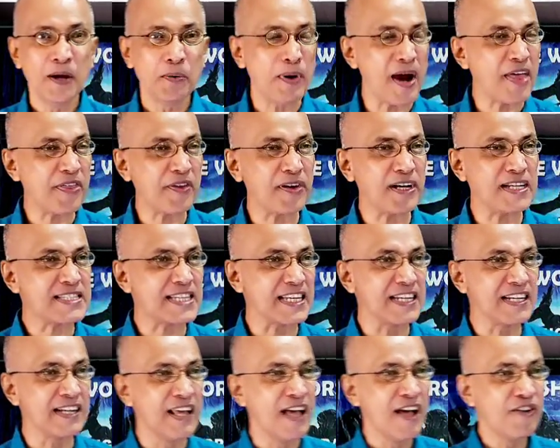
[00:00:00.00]
Whether it's
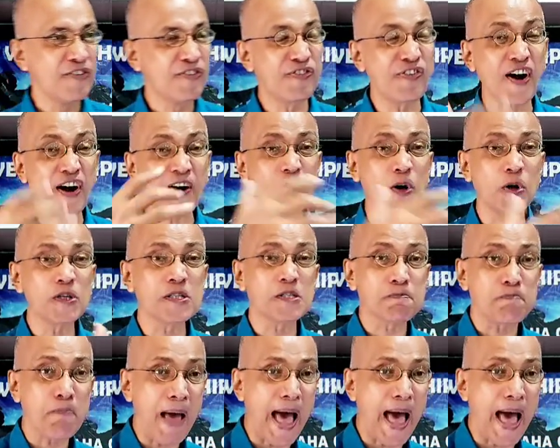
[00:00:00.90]
in Pharaoh's